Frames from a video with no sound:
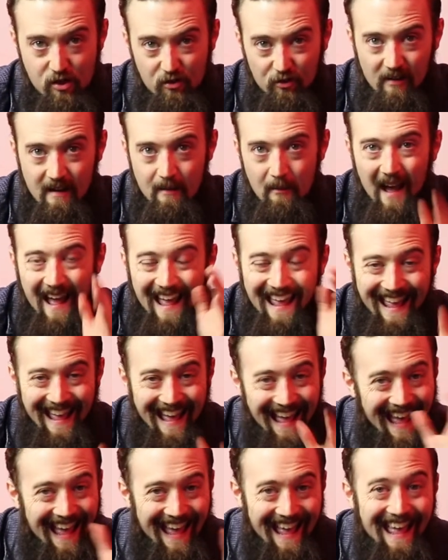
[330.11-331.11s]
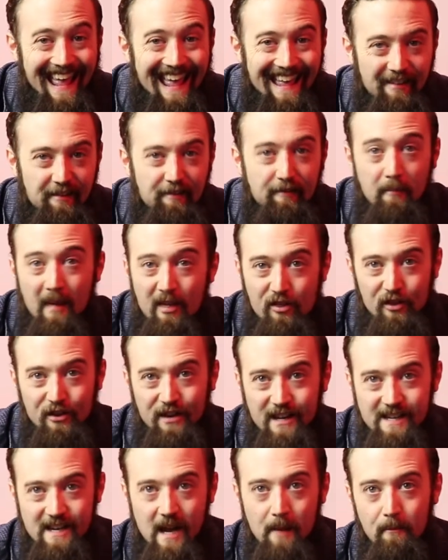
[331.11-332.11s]
streamer, it is measured
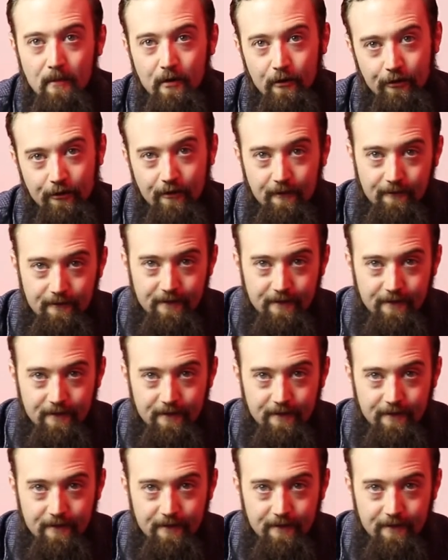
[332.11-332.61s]
in numbers.